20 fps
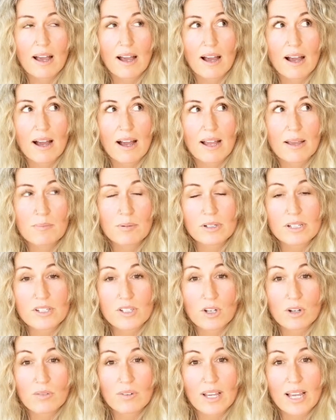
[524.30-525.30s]
I put a
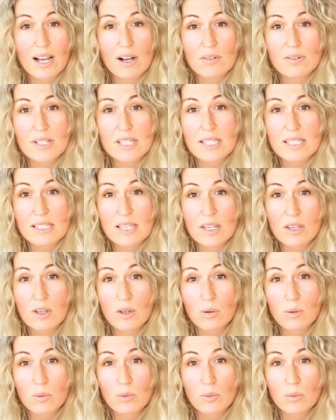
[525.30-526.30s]
survey out to
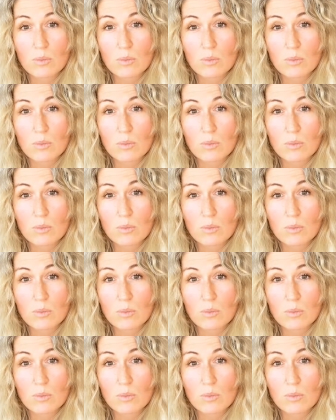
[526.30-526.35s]
see